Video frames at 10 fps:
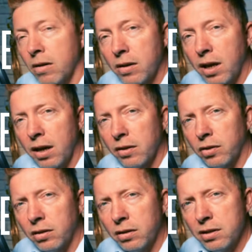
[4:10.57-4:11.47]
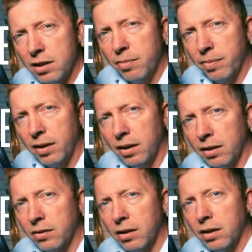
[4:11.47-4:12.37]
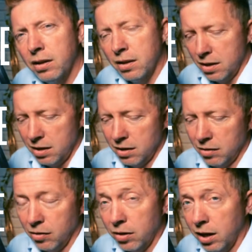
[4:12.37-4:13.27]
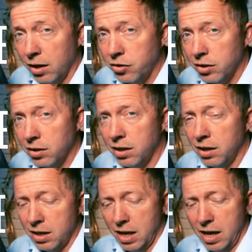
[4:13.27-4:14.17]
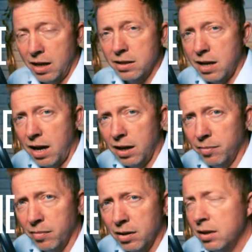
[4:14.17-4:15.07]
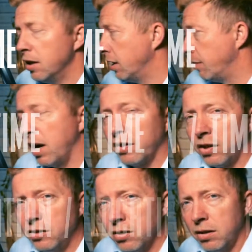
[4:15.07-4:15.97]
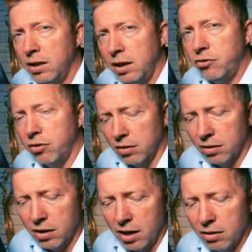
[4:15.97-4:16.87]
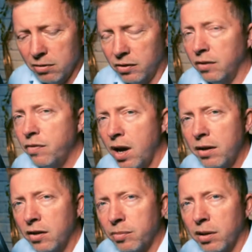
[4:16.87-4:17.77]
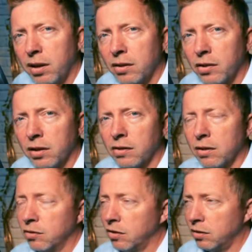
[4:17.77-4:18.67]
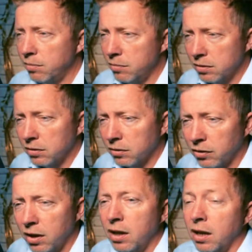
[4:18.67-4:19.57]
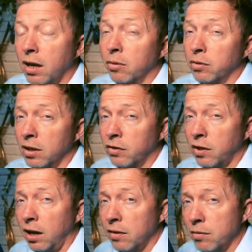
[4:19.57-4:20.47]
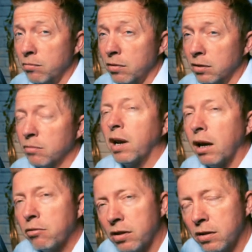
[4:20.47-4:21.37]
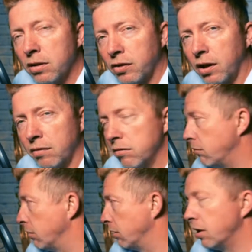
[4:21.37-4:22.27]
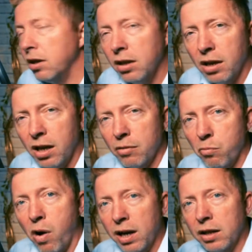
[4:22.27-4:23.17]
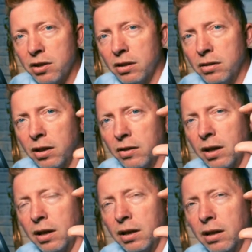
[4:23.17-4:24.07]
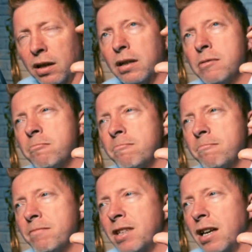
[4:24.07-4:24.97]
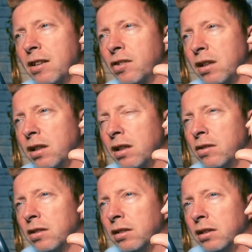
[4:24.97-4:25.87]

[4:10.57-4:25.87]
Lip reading: Okay, so the tip is location and time. You might have seen during the intro I was in various places. I was on the moors, I was on the side of the road. Well, I wasn't on the side of the road. What I'd actually done is can I say this?